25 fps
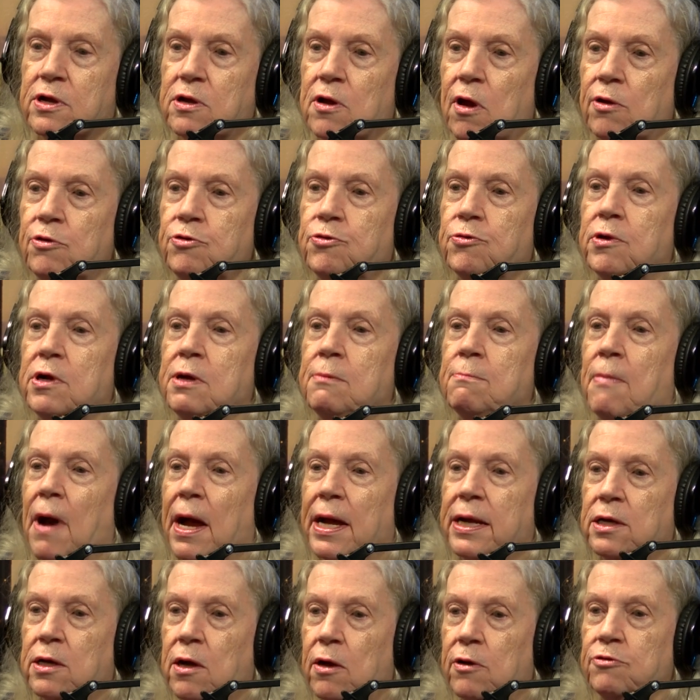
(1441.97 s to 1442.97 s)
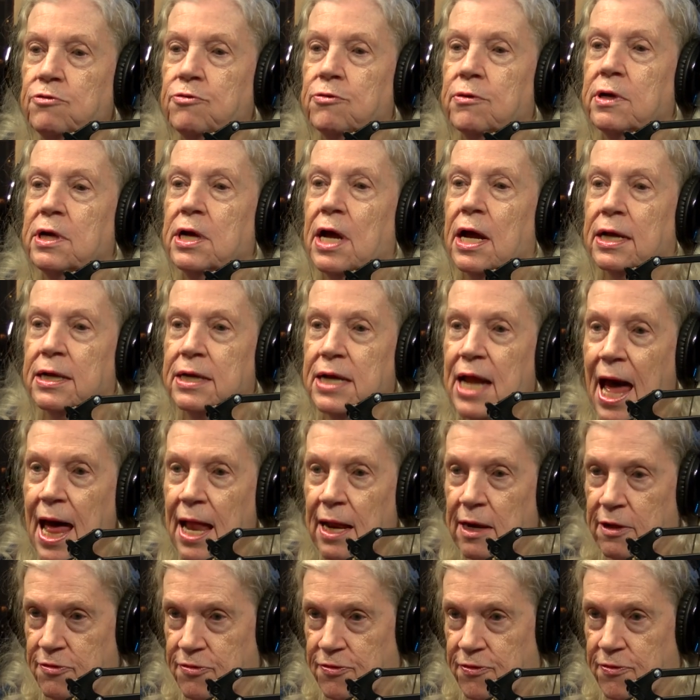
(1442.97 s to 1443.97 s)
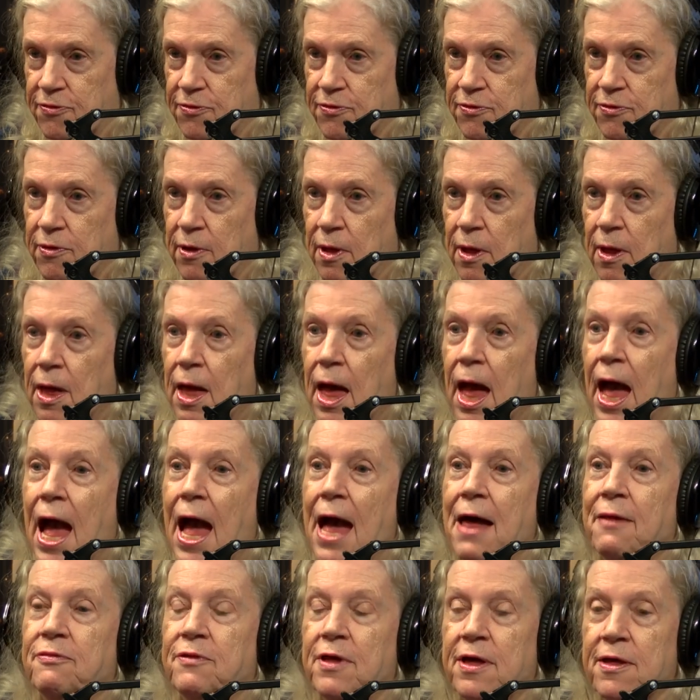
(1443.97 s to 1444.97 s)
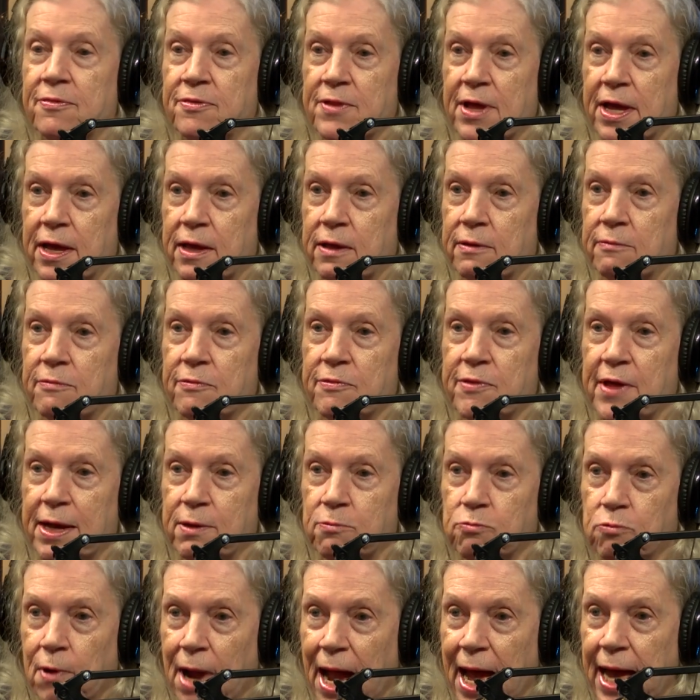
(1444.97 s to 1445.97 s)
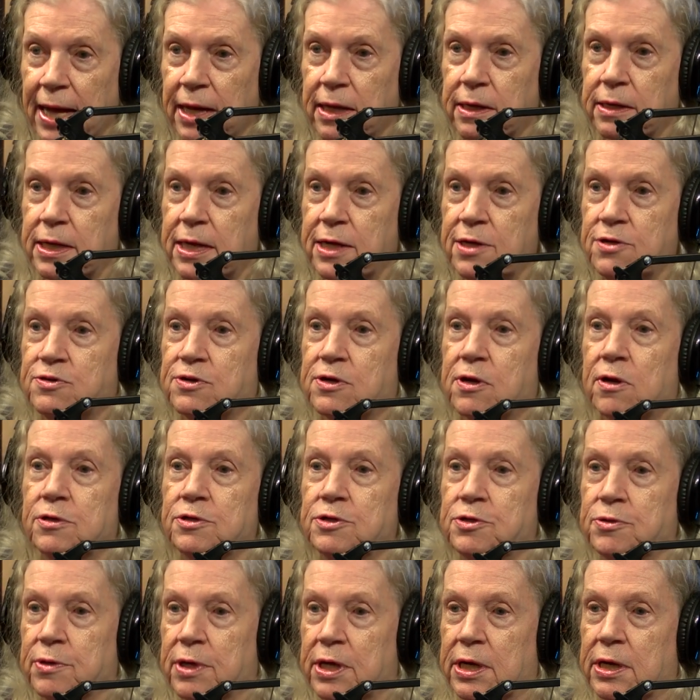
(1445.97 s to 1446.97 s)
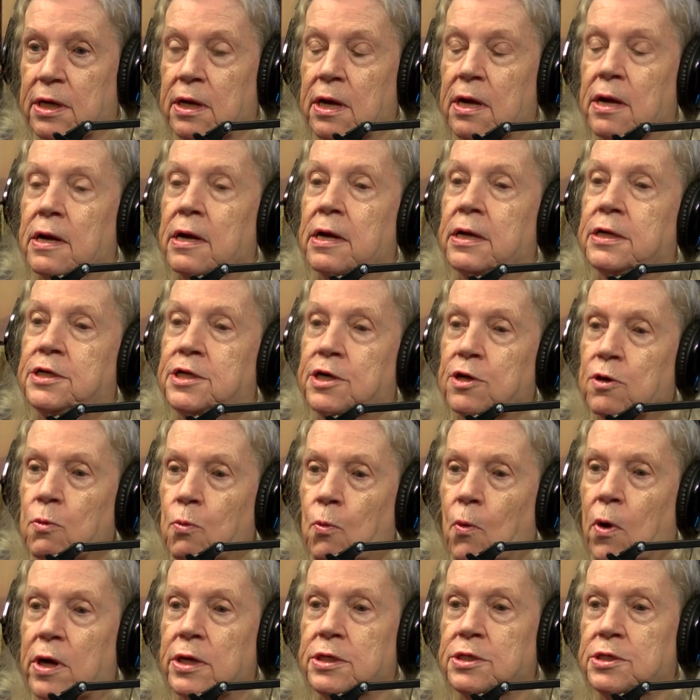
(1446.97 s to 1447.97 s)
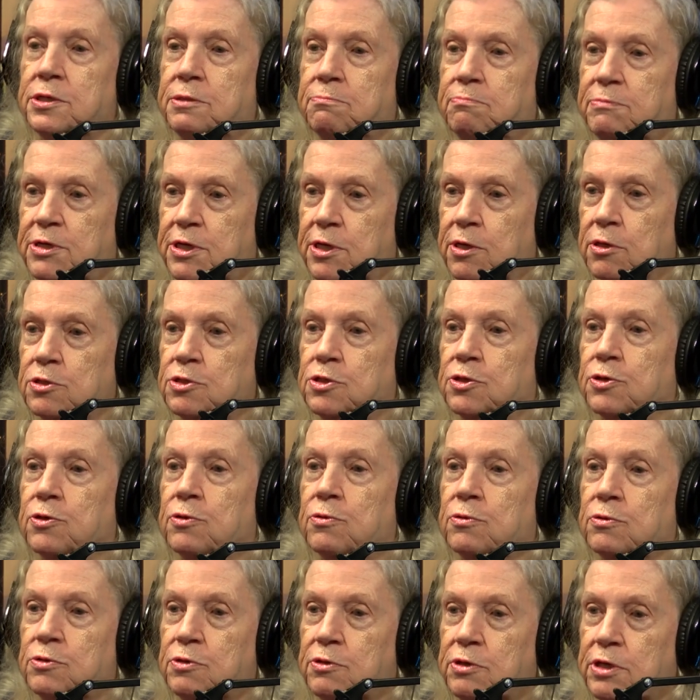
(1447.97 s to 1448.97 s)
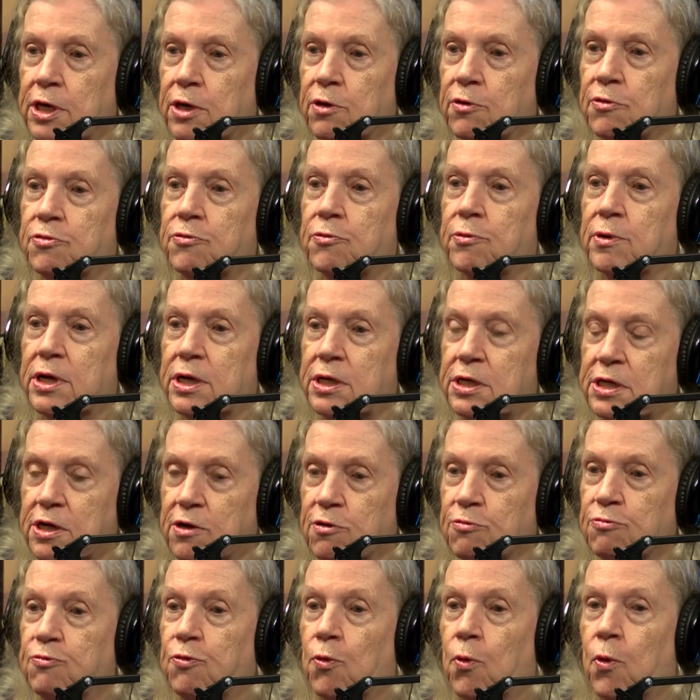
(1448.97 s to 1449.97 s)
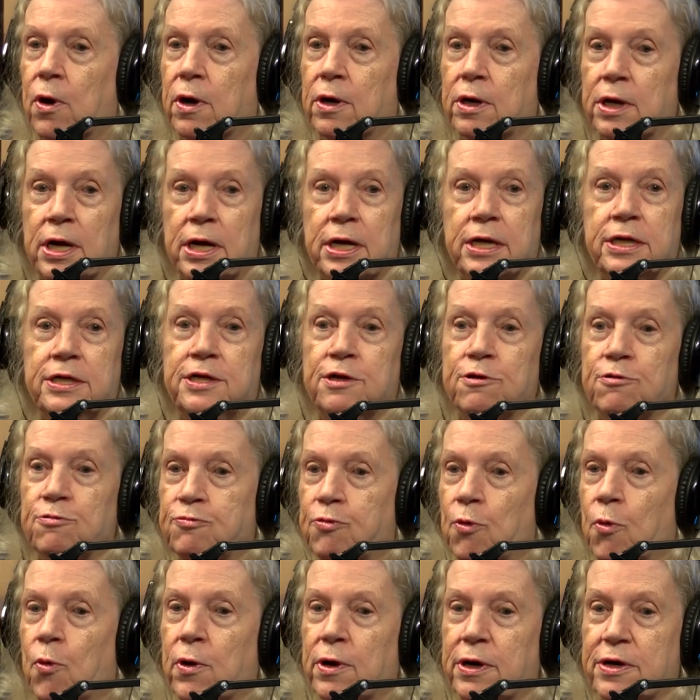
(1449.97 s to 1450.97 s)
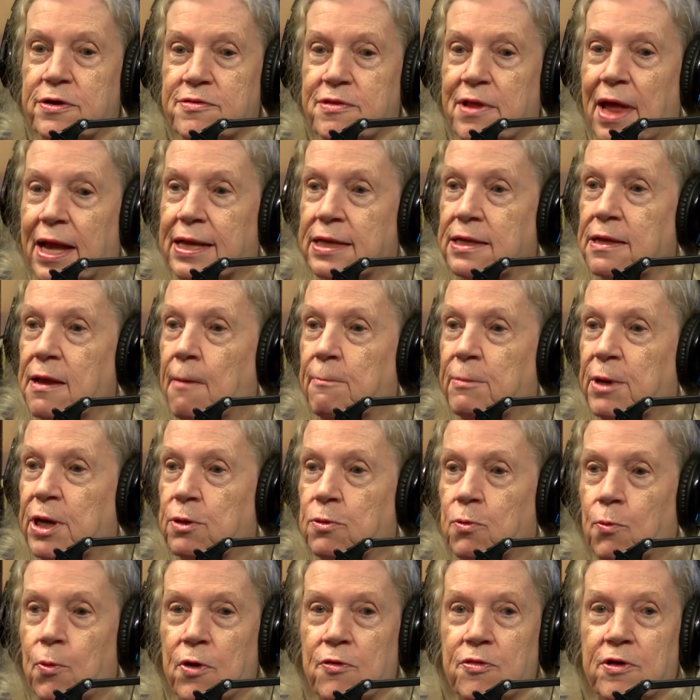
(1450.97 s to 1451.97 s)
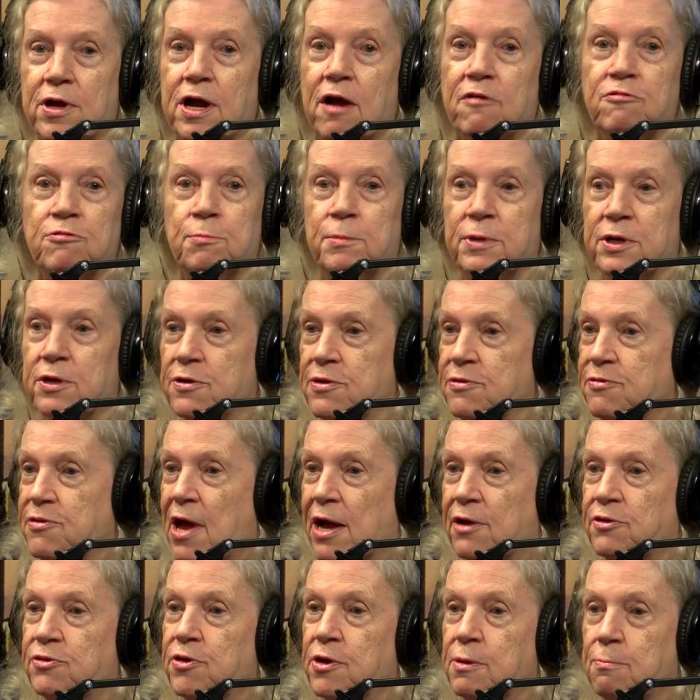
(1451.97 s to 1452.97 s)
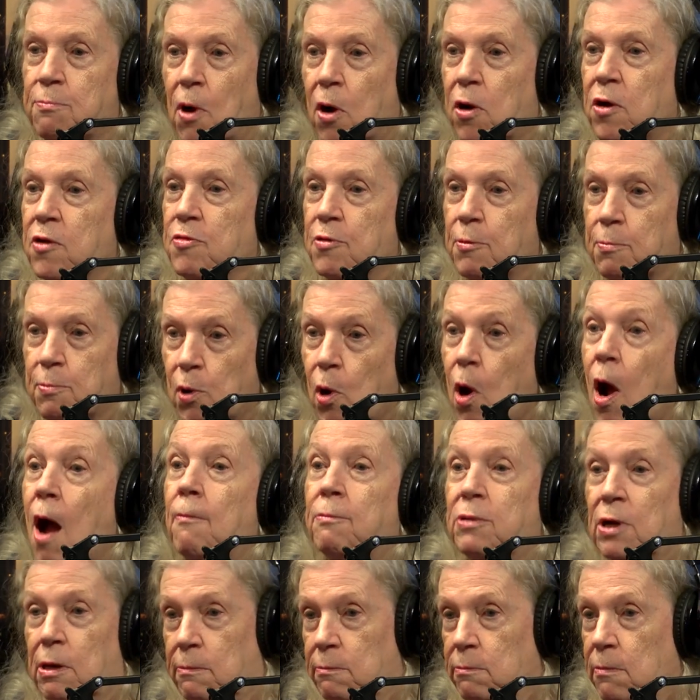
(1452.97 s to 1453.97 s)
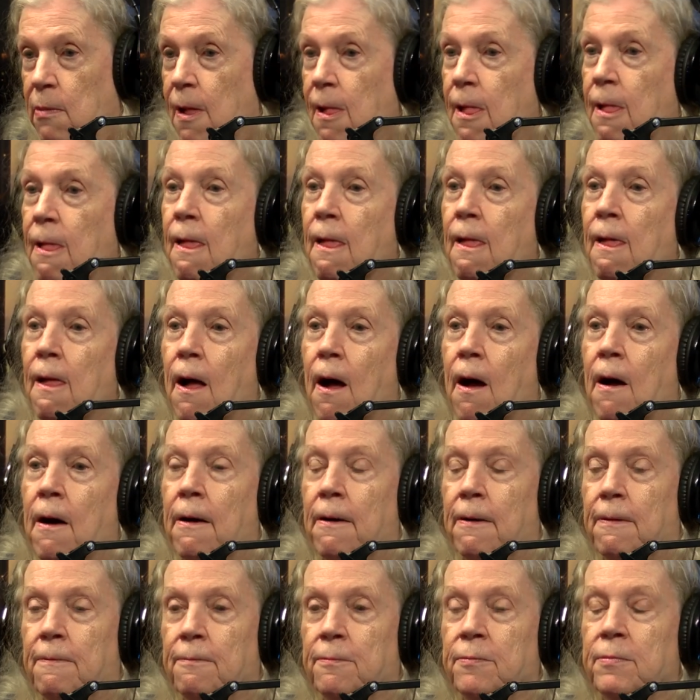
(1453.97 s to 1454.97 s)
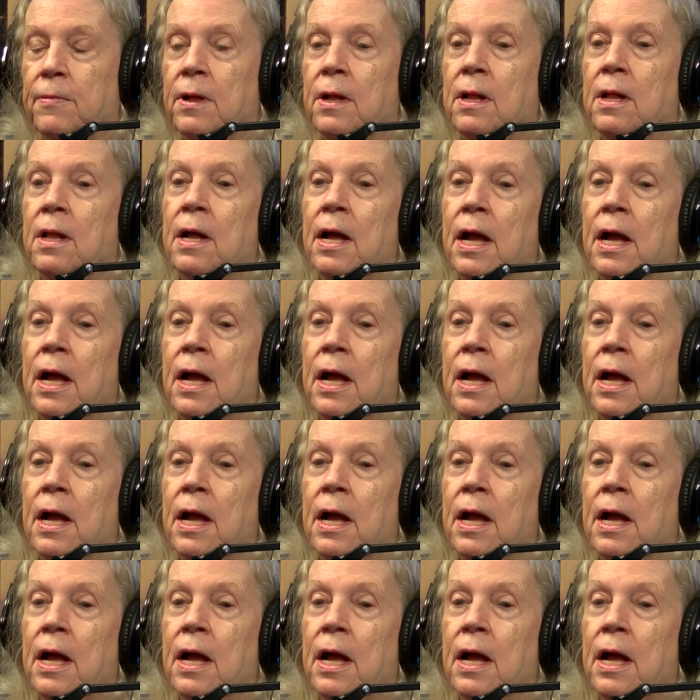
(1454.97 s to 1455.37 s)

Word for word: a country by country analysis. And then they, they rank each country tier one, tier two, tier three, tier four. Tier four is like Yemen, where the government is actually part of the problem. Um,